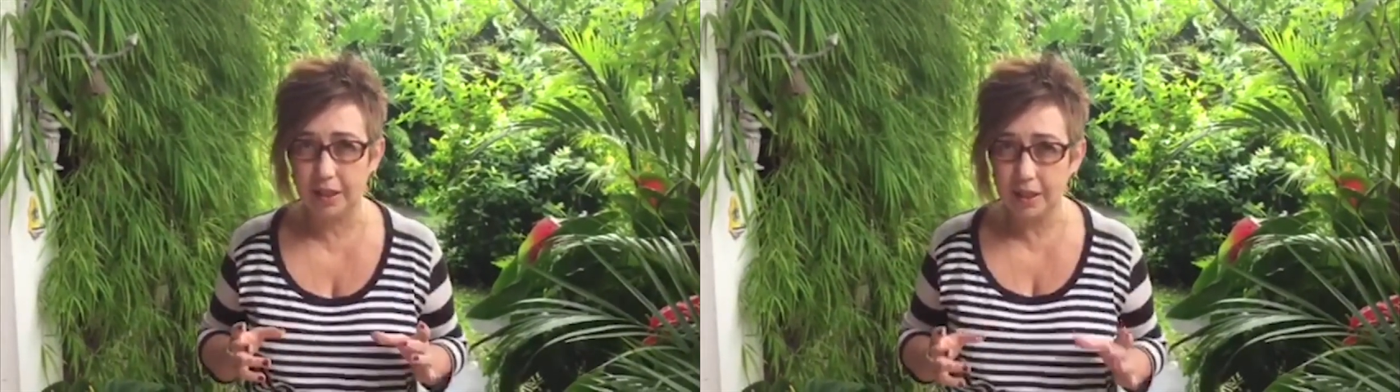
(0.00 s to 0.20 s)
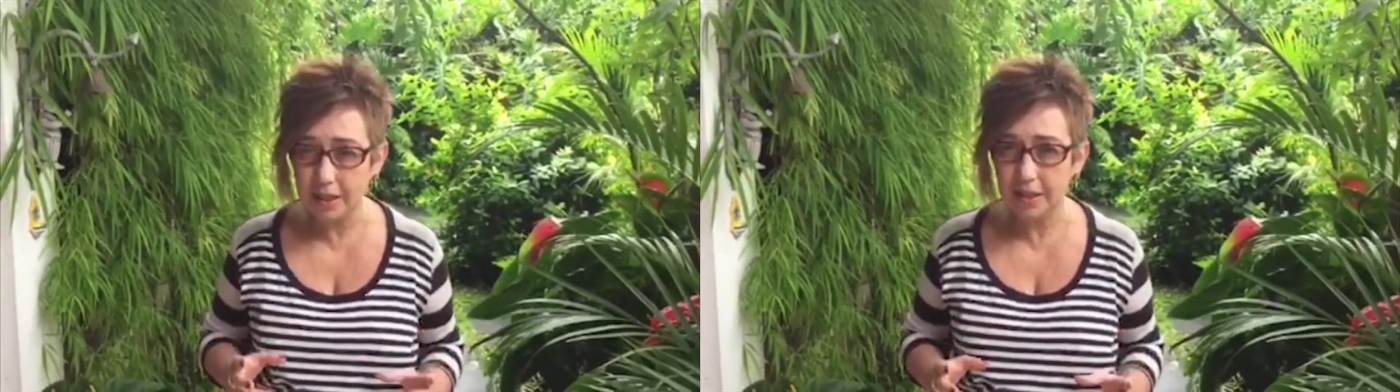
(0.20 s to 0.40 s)

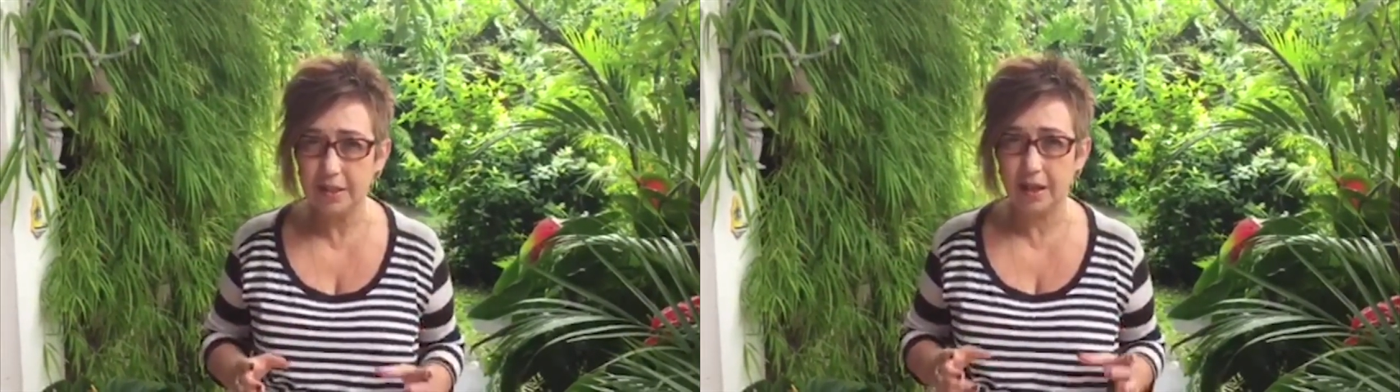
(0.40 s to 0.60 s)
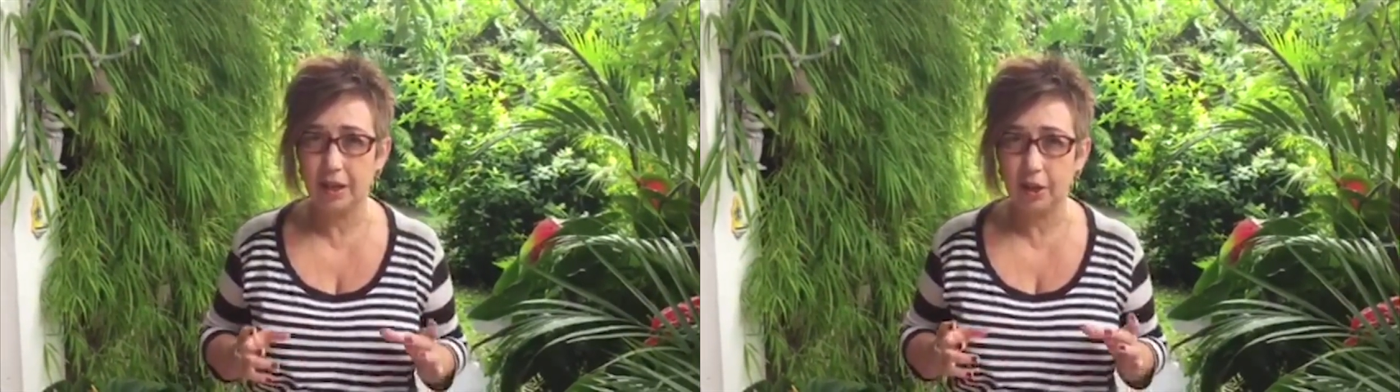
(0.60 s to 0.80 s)

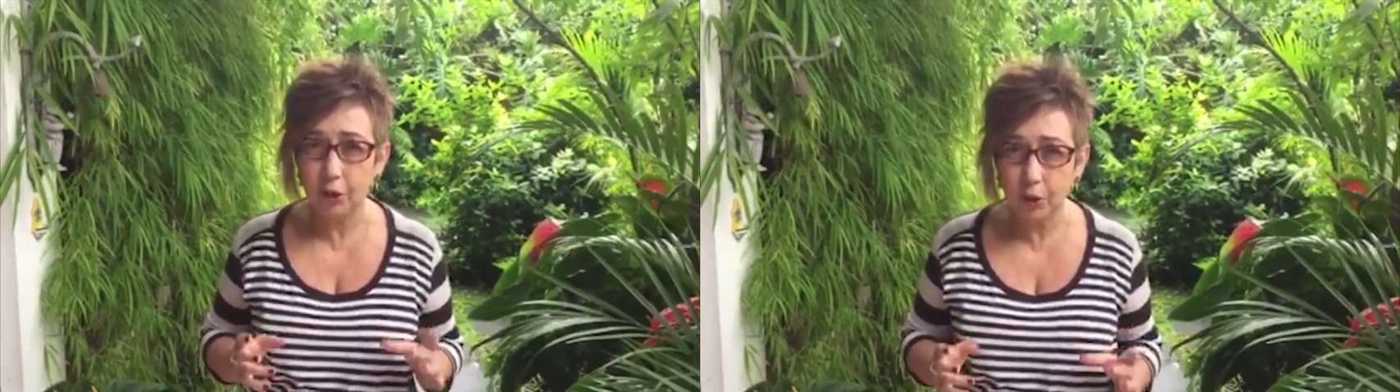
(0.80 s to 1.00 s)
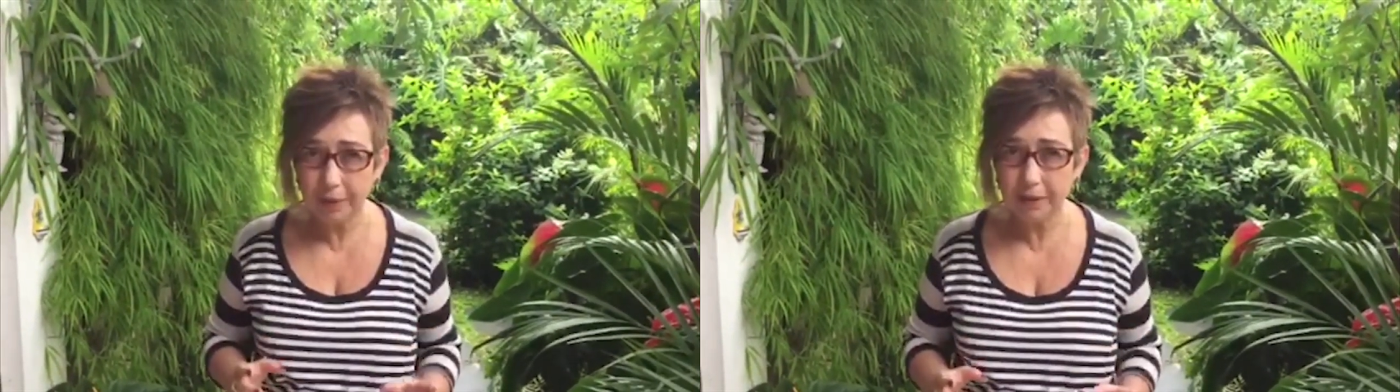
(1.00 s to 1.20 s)
is a
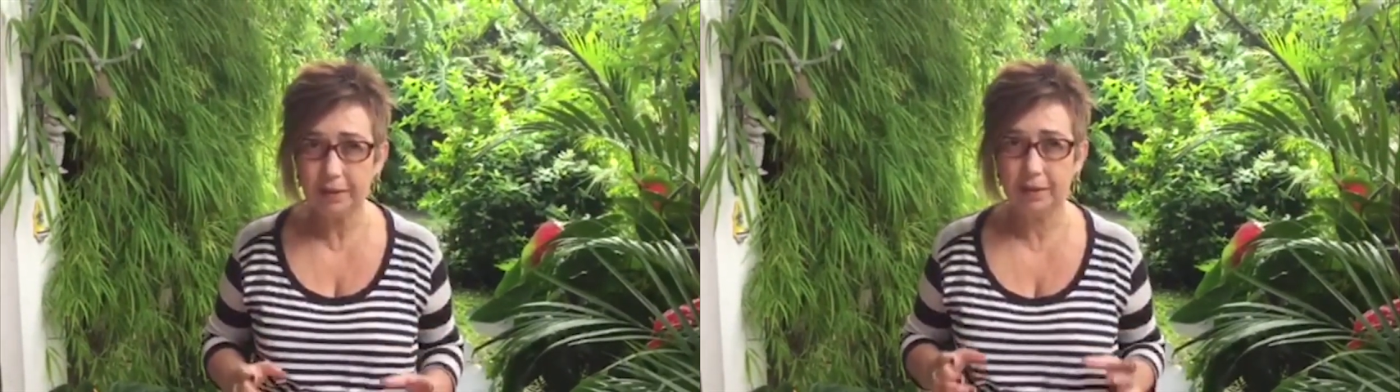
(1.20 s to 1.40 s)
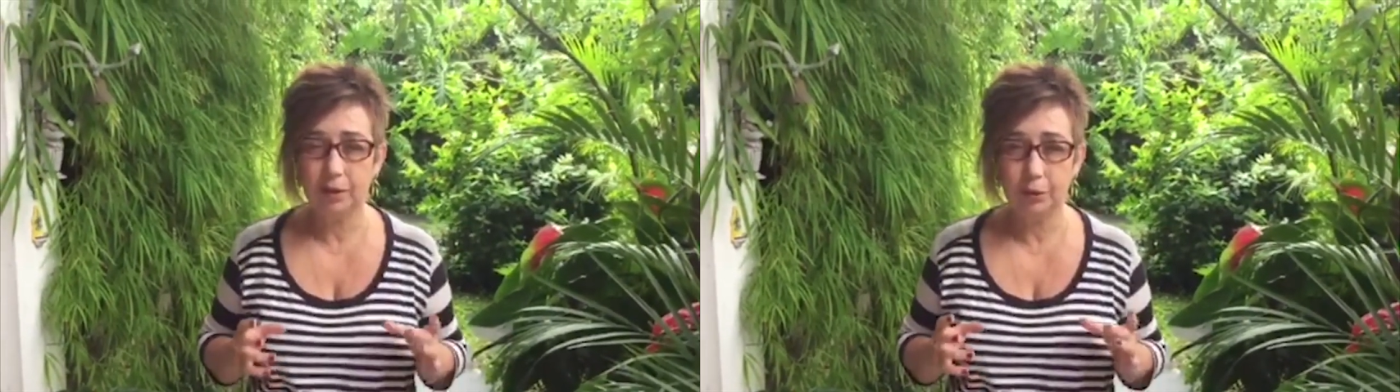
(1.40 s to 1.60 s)
human
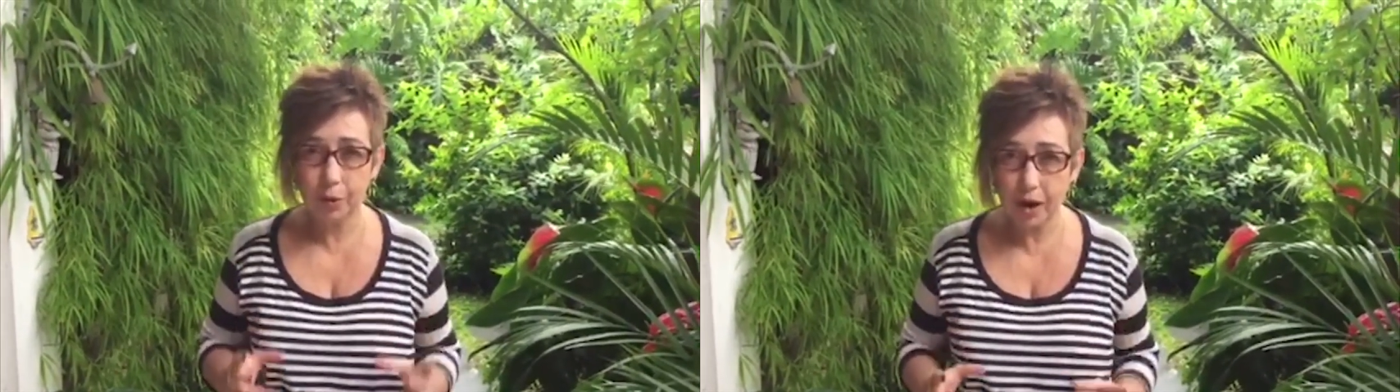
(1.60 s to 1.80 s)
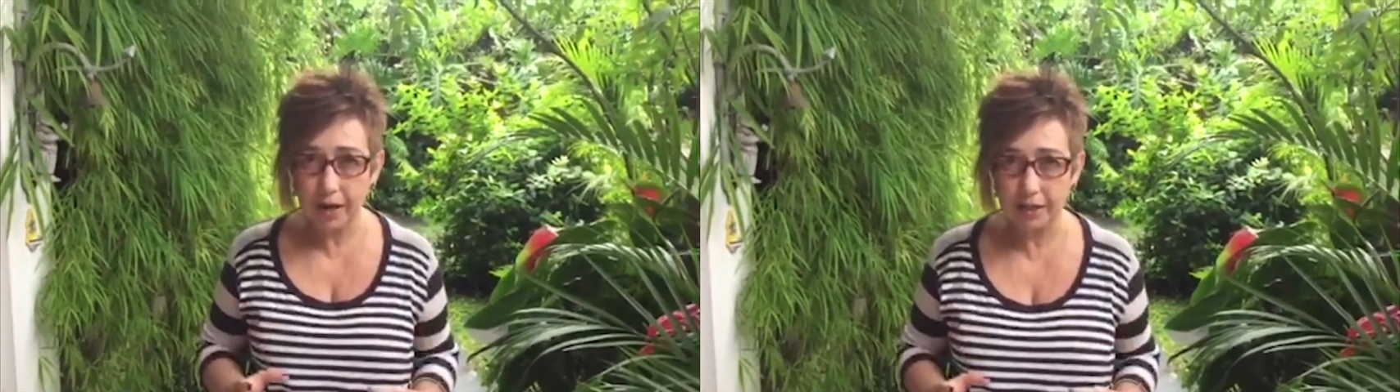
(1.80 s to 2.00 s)

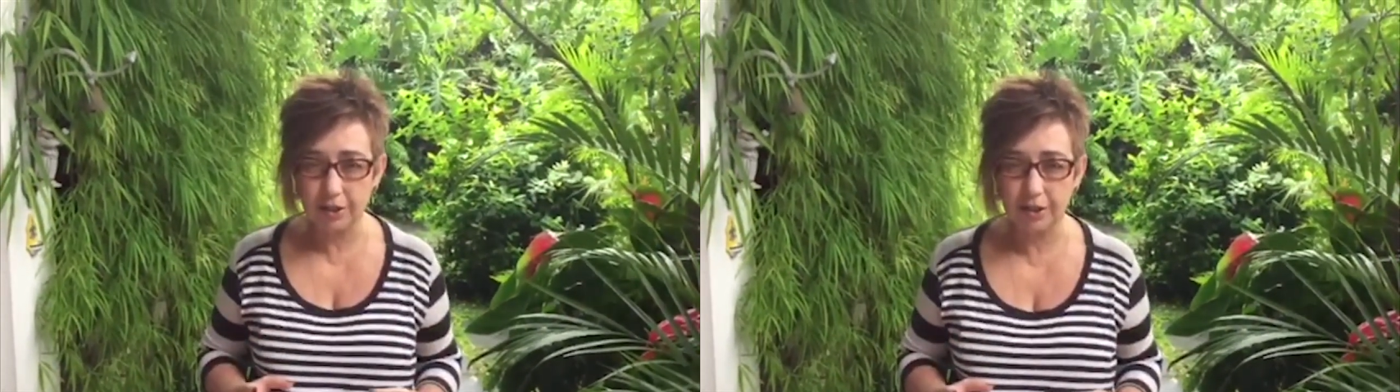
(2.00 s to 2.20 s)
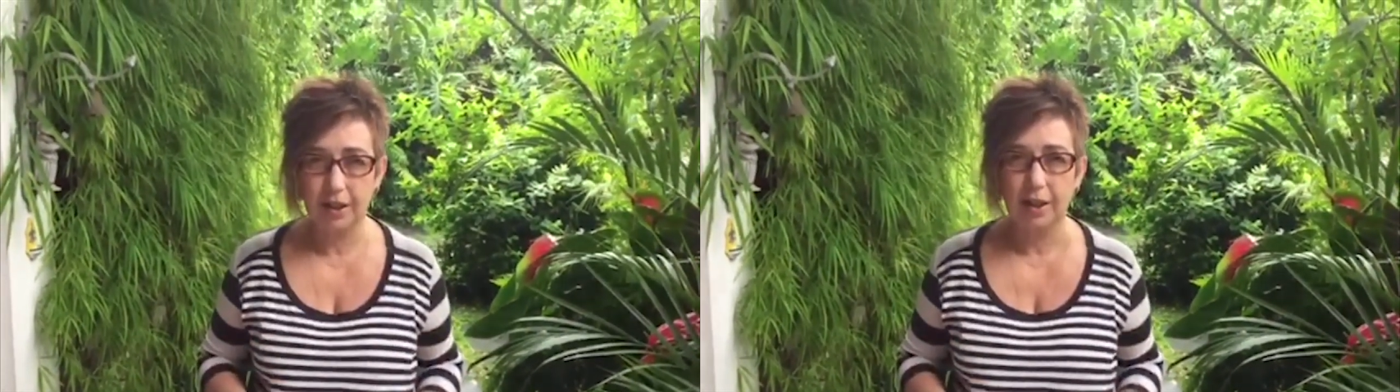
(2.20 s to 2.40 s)
right.